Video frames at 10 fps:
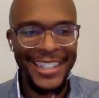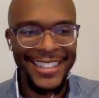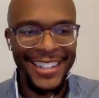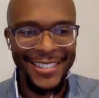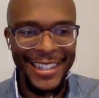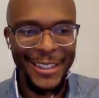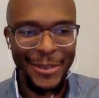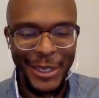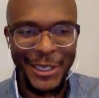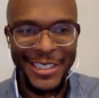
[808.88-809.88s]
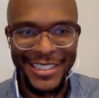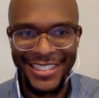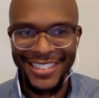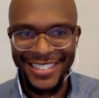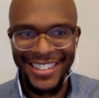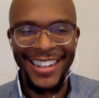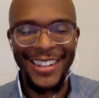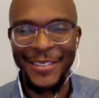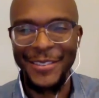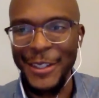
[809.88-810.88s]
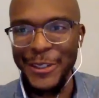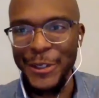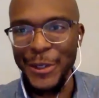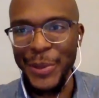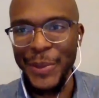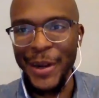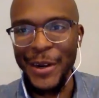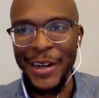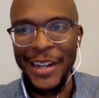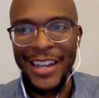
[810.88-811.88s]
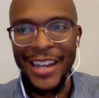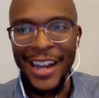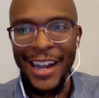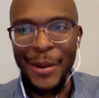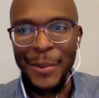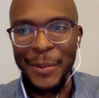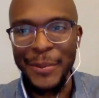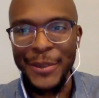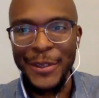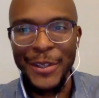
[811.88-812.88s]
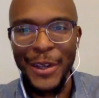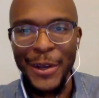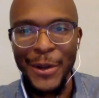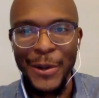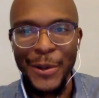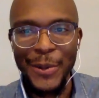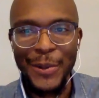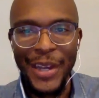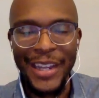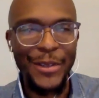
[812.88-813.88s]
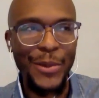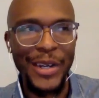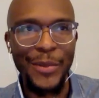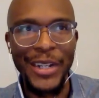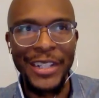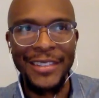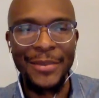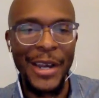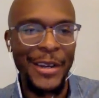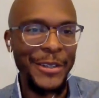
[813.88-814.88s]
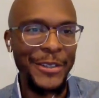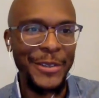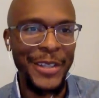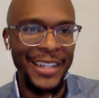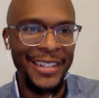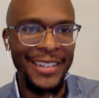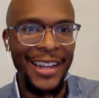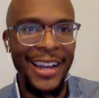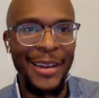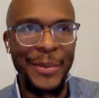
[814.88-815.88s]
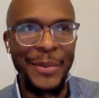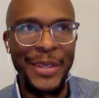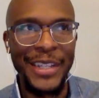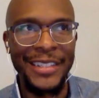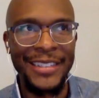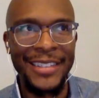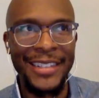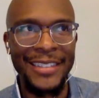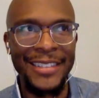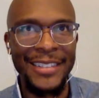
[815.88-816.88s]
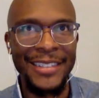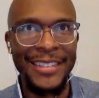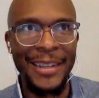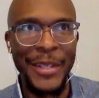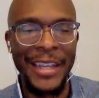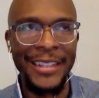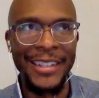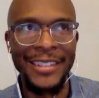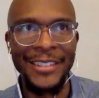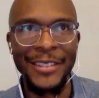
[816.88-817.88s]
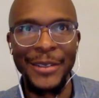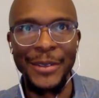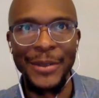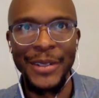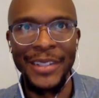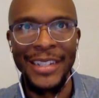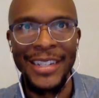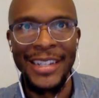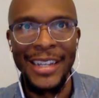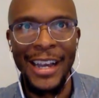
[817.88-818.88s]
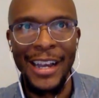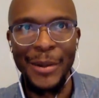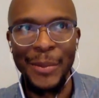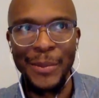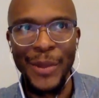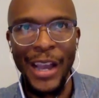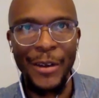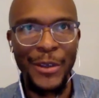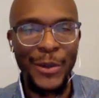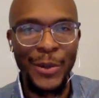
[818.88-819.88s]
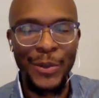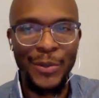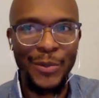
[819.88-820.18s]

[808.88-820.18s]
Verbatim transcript: like that. That expression is uh, is your superpower. Um, so I guess what what inspires you then um, is is does some of that lead into um, how you